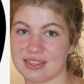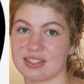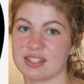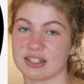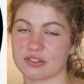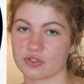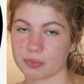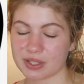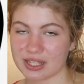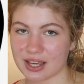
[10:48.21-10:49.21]
This stands for
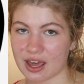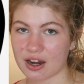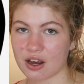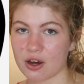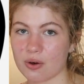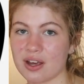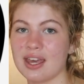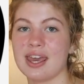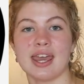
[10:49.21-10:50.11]
piano,